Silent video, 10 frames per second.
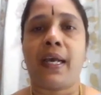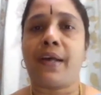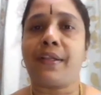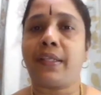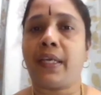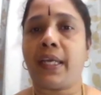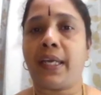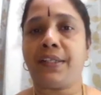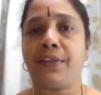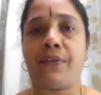as in the
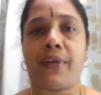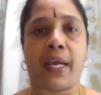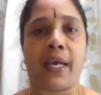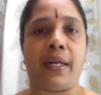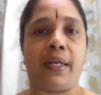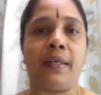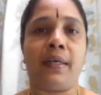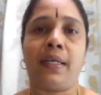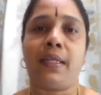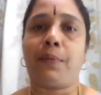case of carrot,
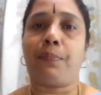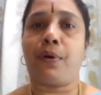that